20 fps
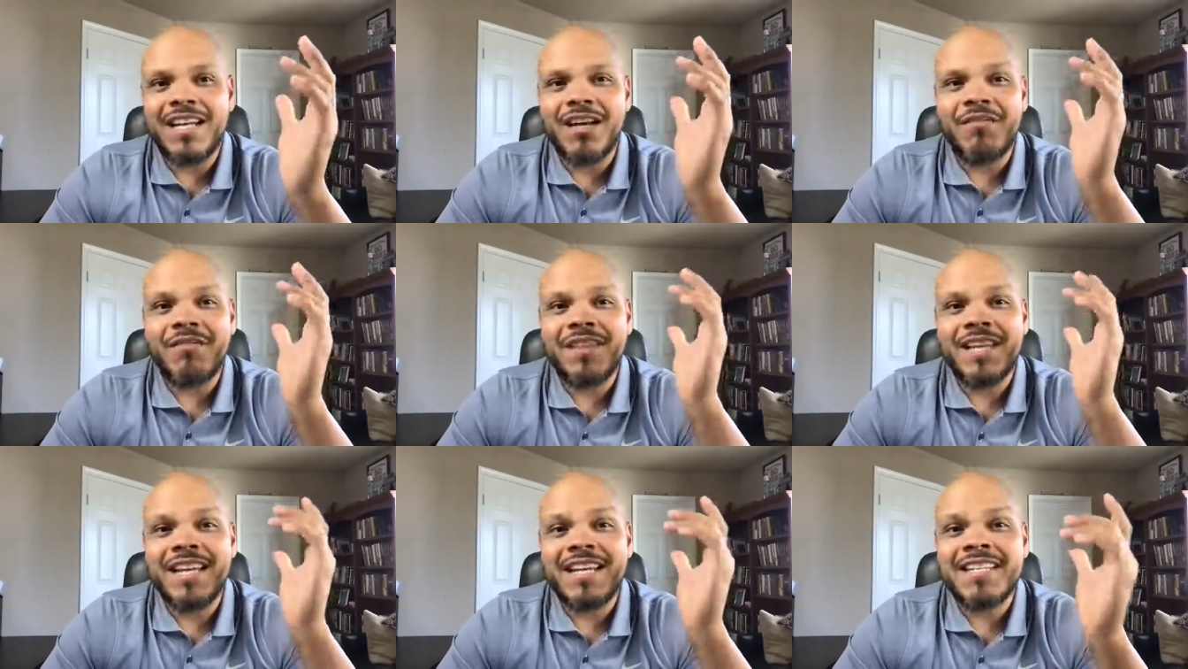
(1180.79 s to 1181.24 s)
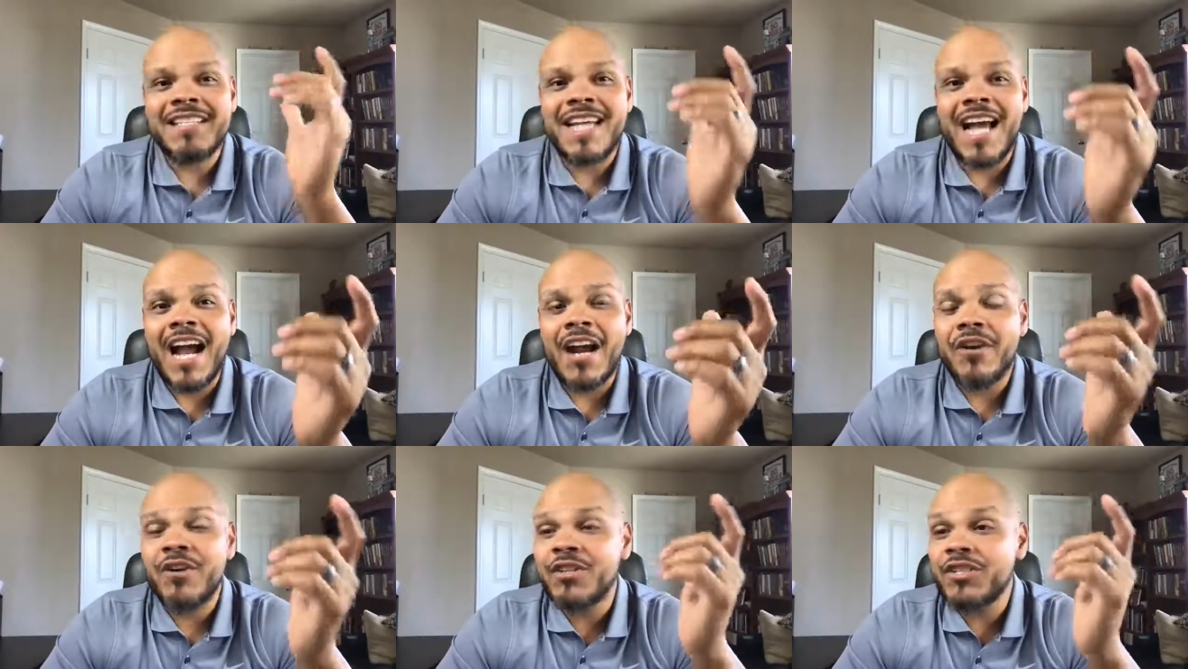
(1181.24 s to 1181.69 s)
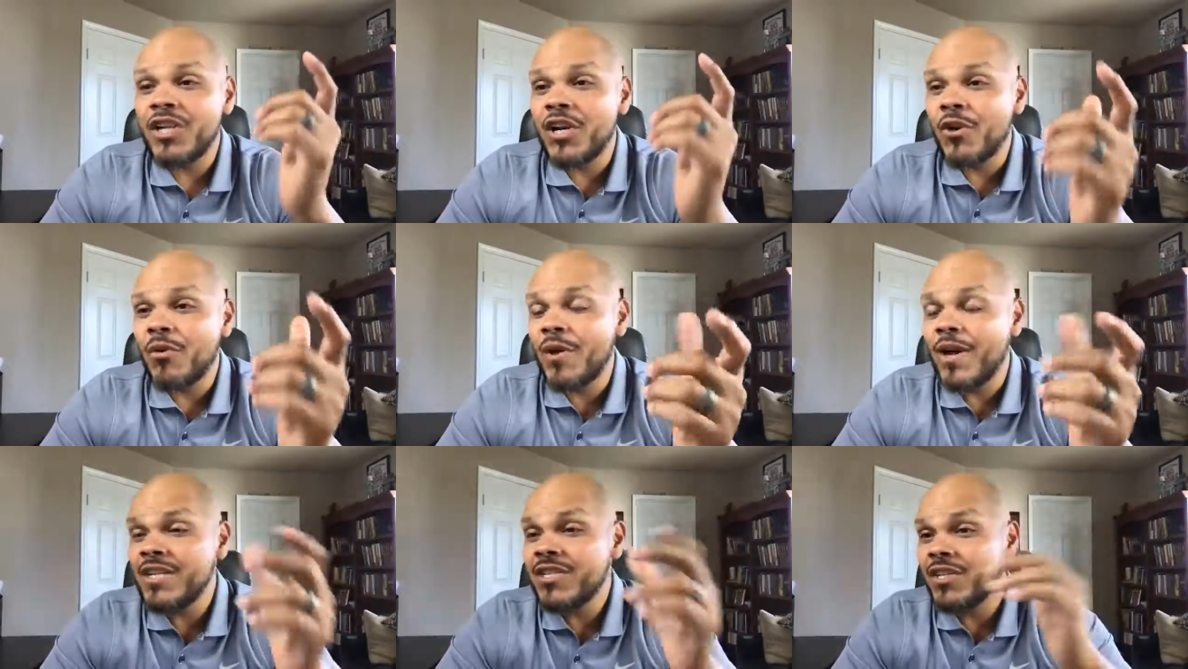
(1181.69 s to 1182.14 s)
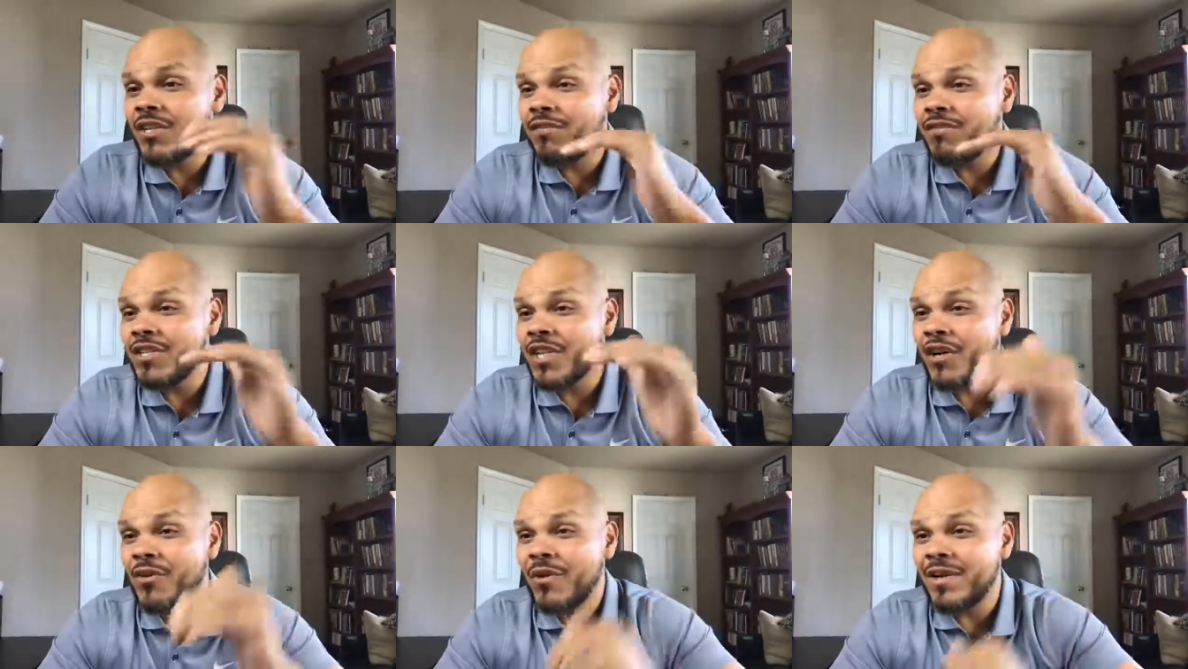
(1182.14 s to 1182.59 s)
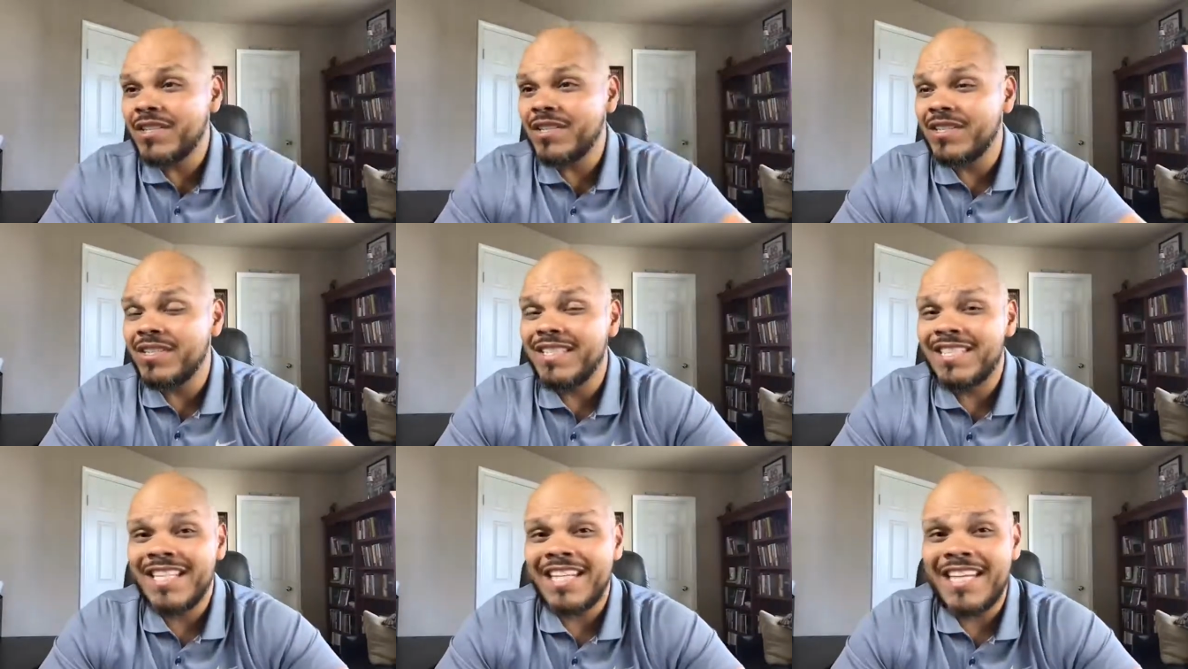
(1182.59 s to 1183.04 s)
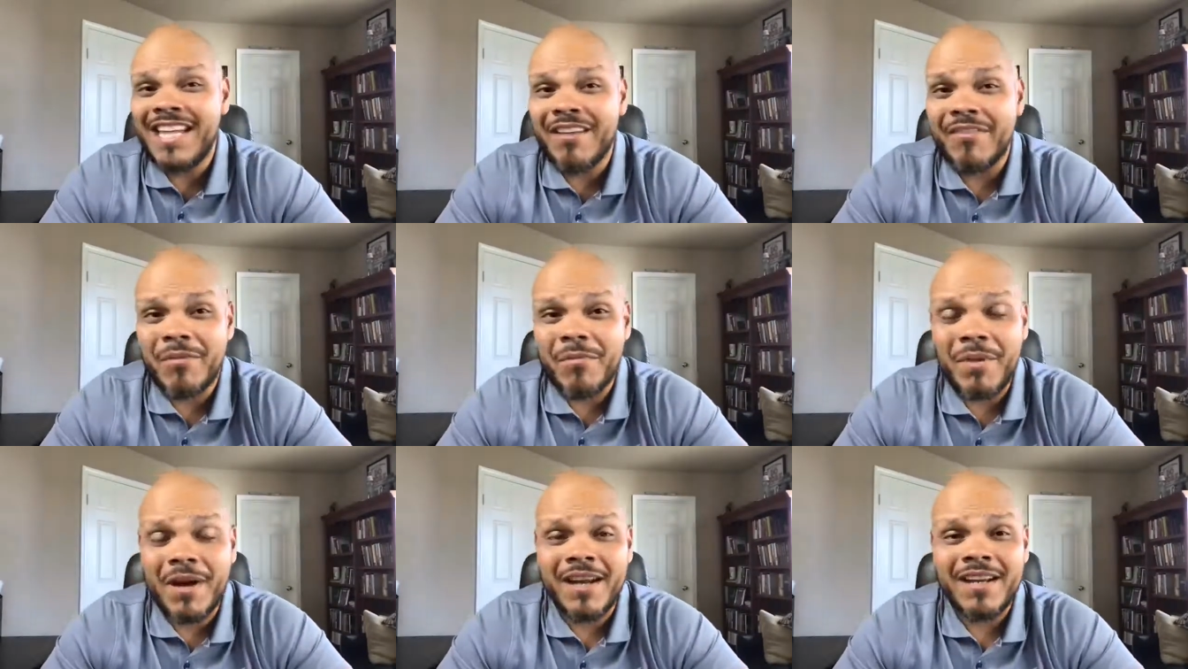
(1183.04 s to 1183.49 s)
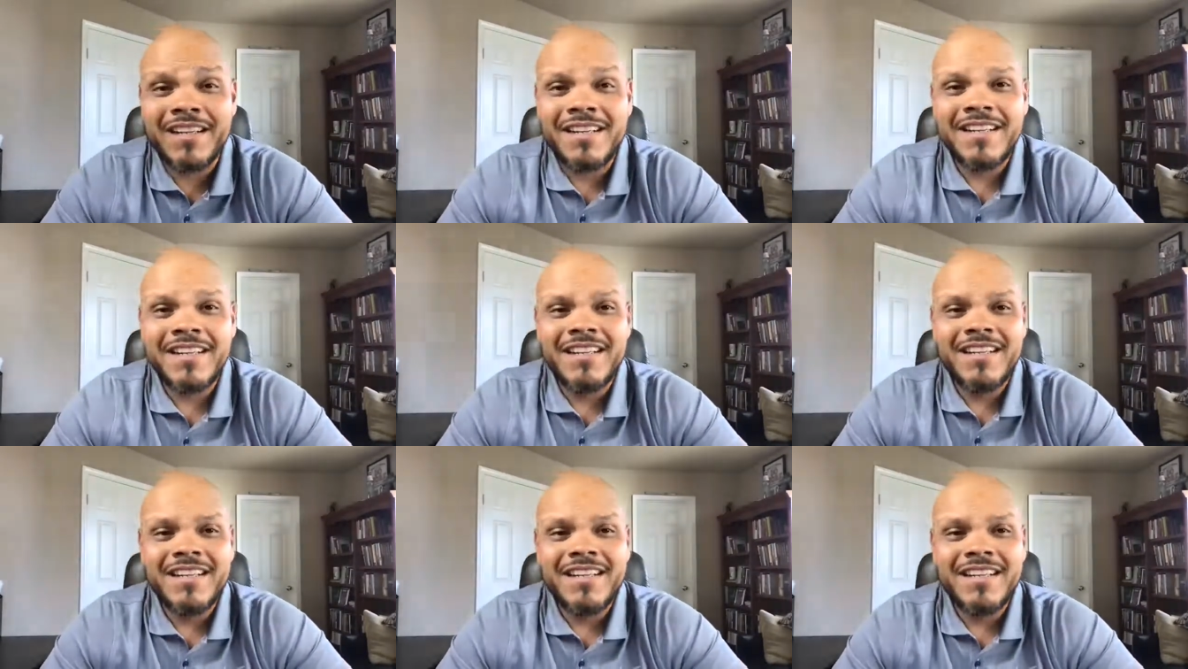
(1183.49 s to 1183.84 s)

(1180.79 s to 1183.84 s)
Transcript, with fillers: of the entire generation of Generation Z, everybody.